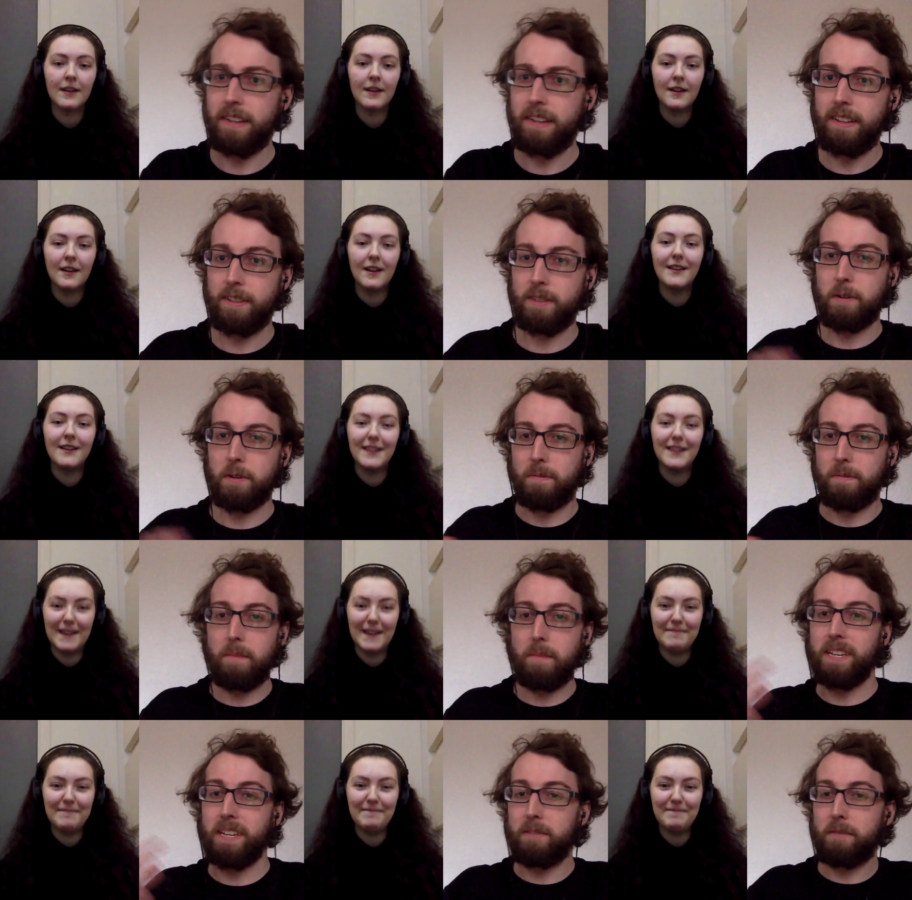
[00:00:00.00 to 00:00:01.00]
Speaker 1: So
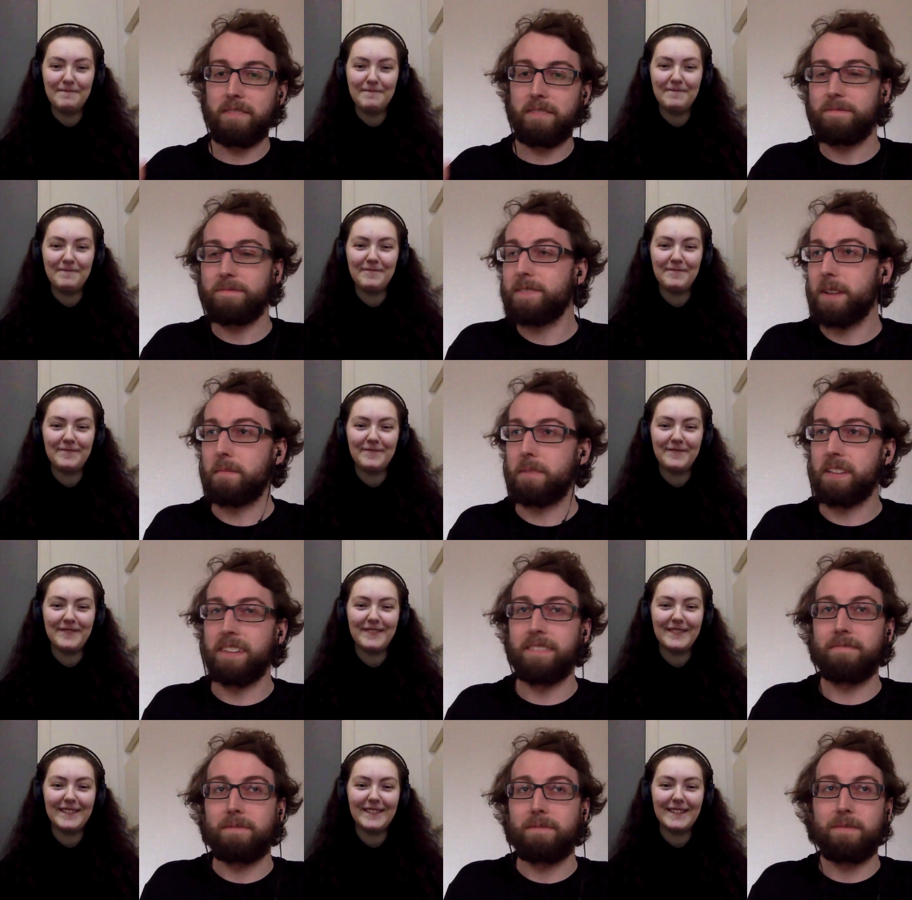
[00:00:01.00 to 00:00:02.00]
maybe yeah. you have
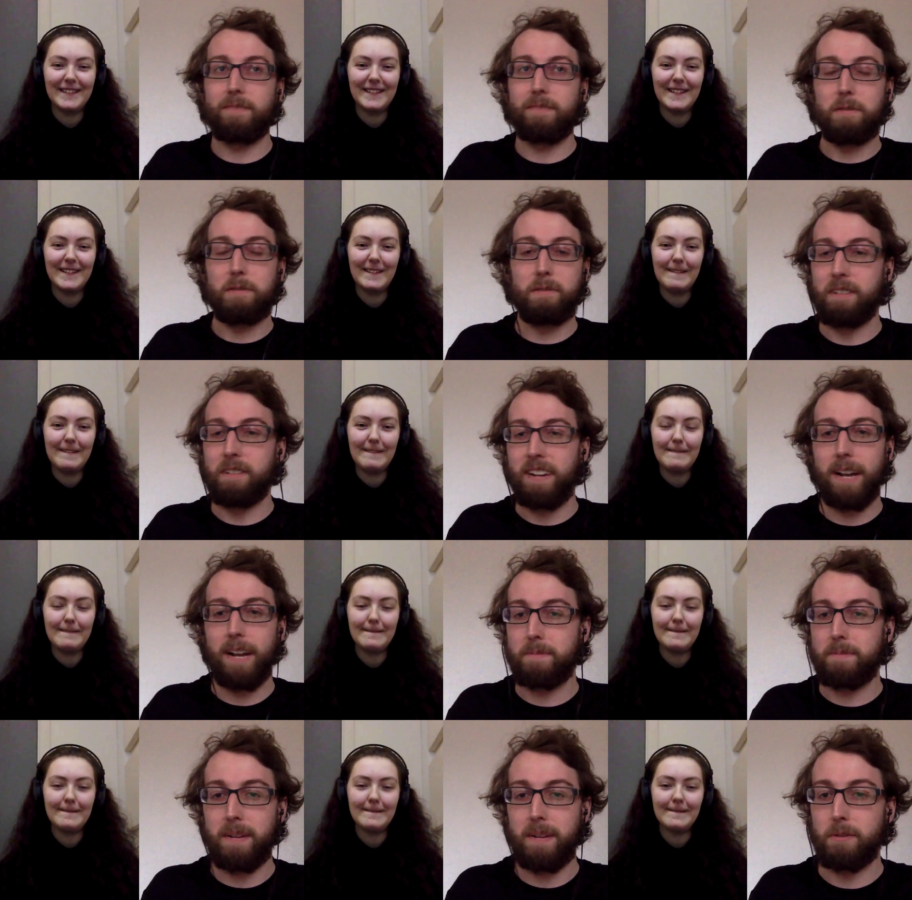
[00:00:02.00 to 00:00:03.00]
something to help
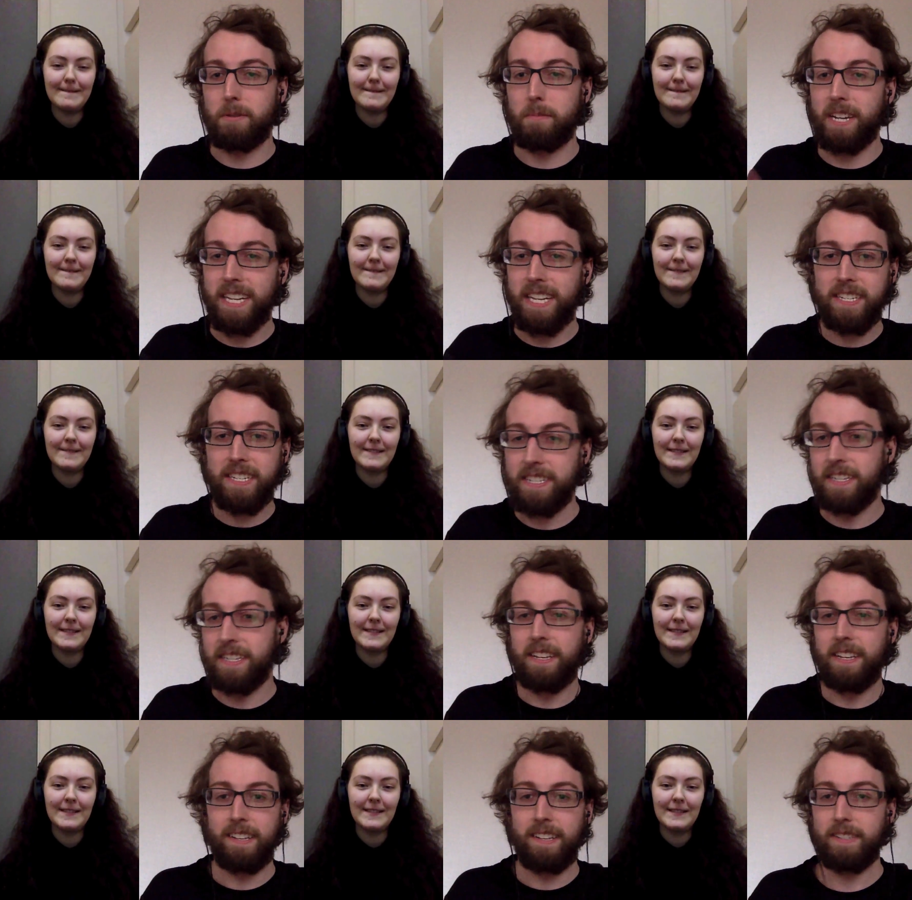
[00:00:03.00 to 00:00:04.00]
them to manage
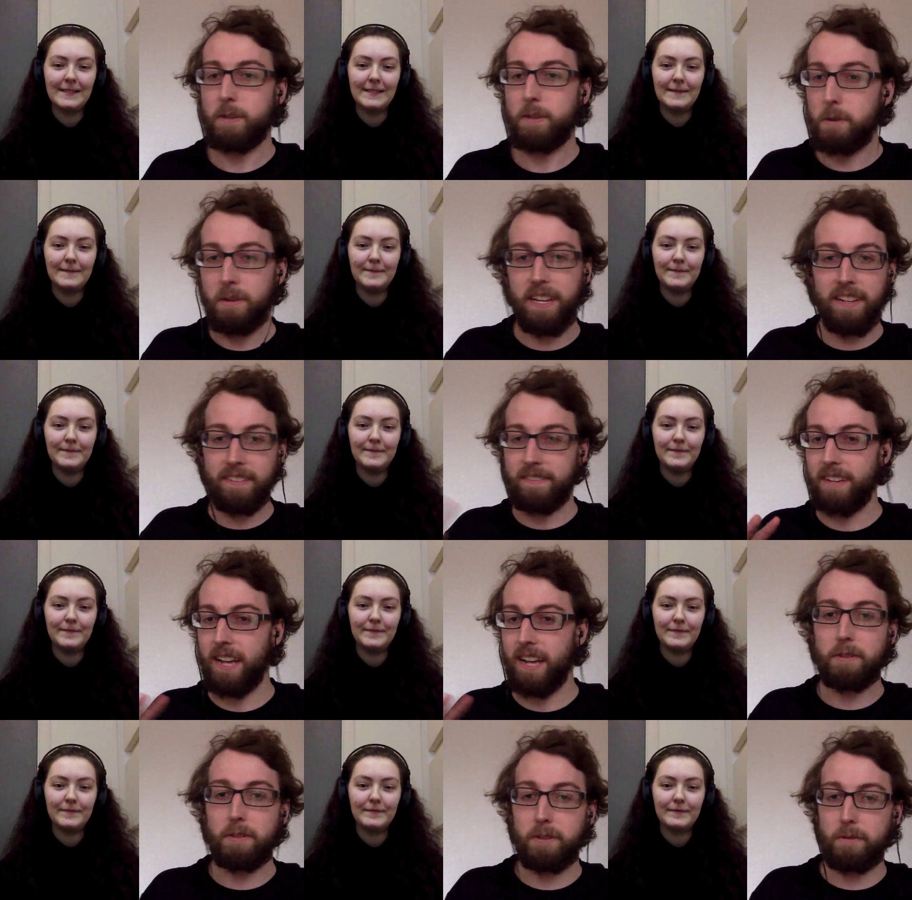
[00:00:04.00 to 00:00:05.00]
school and
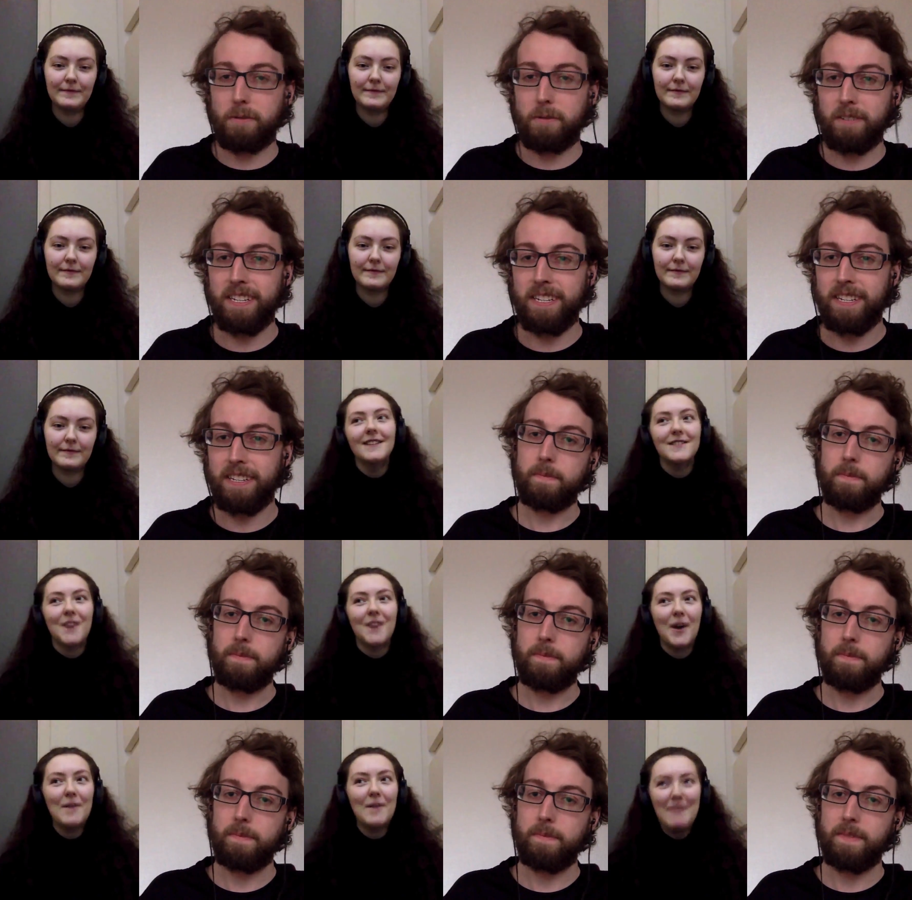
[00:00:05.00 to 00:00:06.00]
after school.
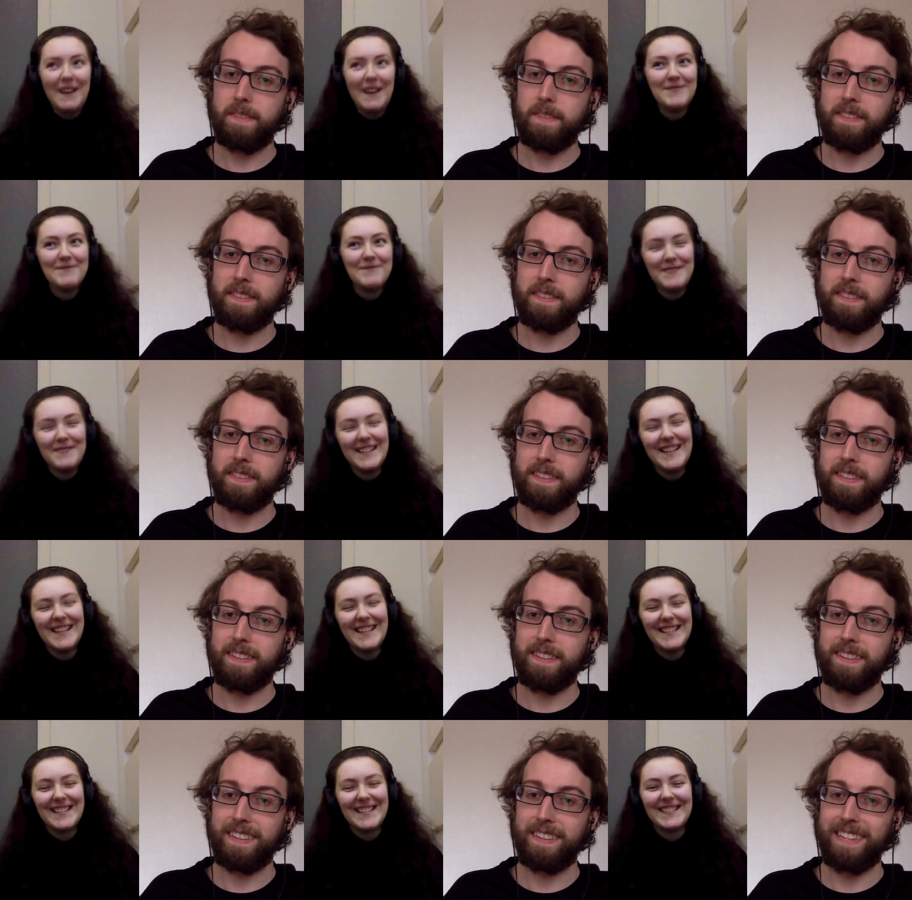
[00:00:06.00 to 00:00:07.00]
Speaker 2: Time management
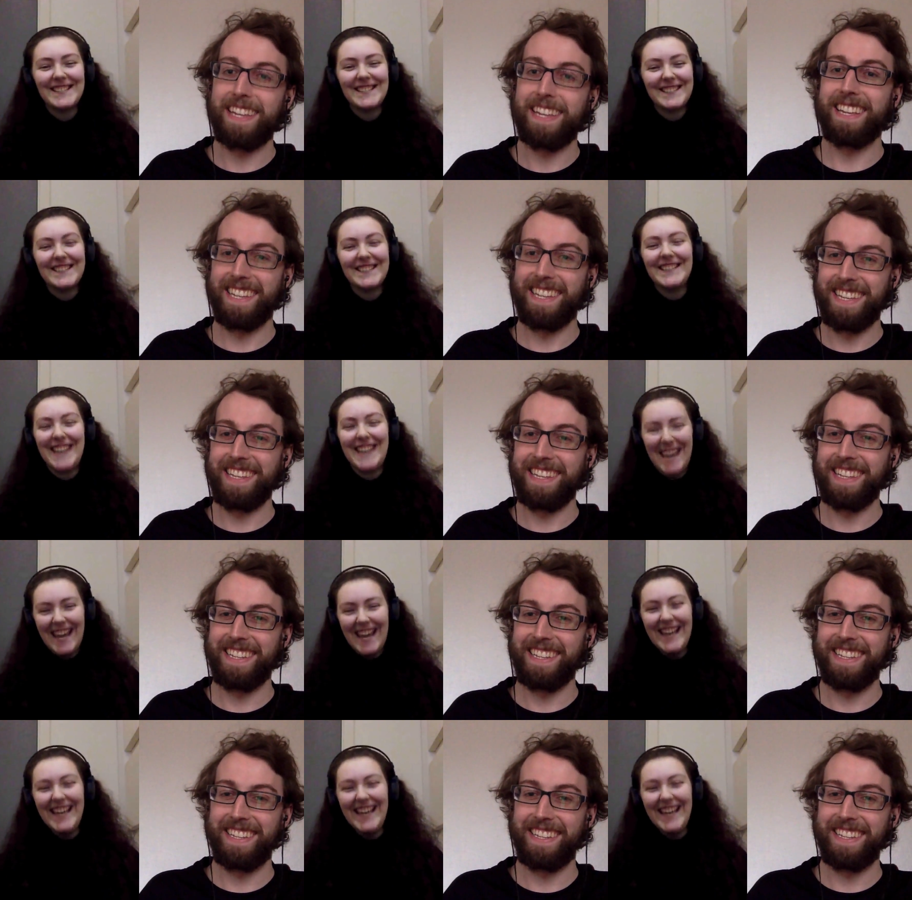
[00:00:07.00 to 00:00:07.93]
is key.